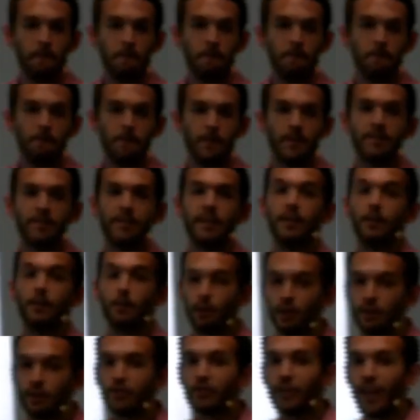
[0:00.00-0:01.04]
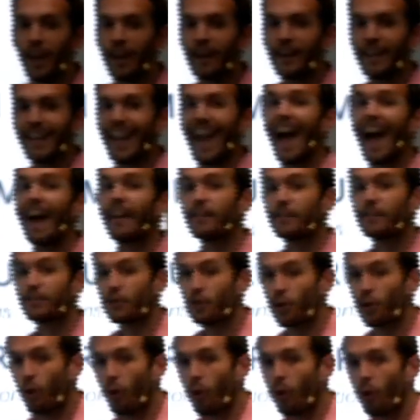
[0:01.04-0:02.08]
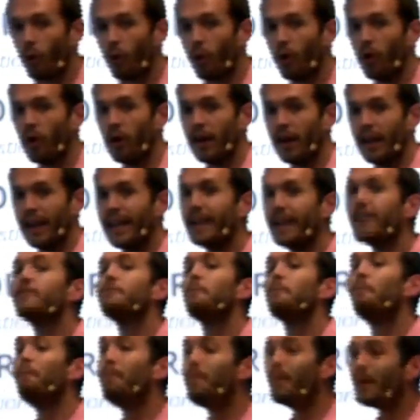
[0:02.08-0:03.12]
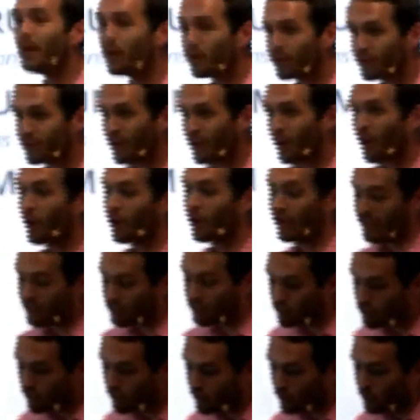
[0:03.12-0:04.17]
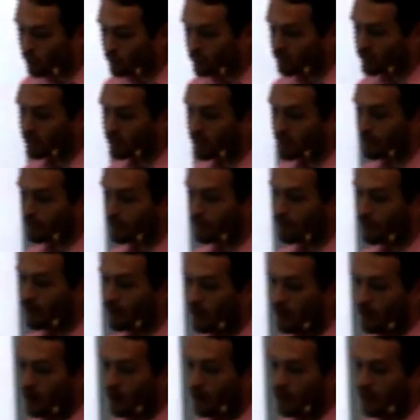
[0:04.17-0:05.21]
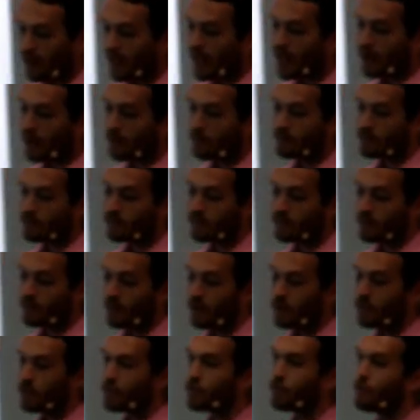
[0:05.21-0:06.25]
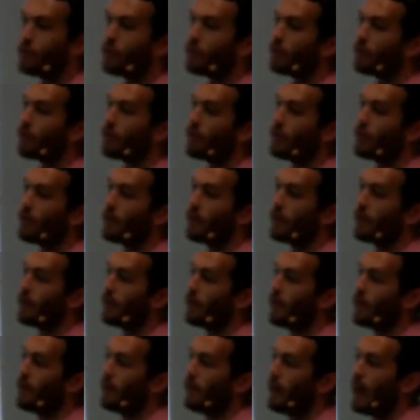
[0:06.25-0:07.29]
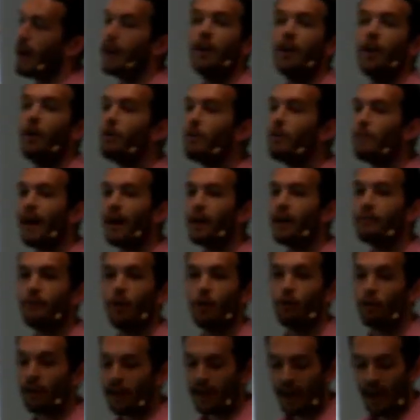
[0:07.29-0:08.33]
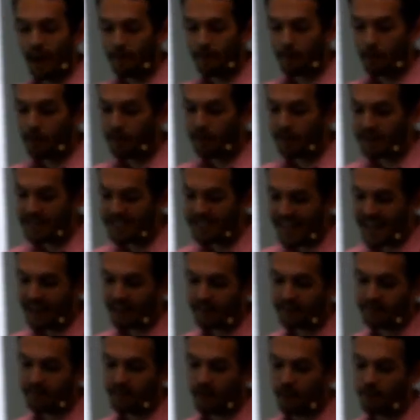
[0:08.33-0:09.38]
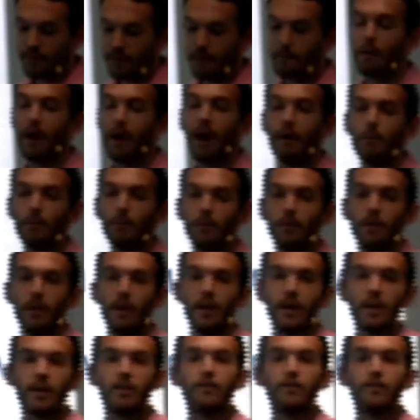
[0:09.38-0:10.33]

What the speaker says: You see, Christianity at its core is built on exclusive claims to truth. And no amount of origami with the text of the Bible can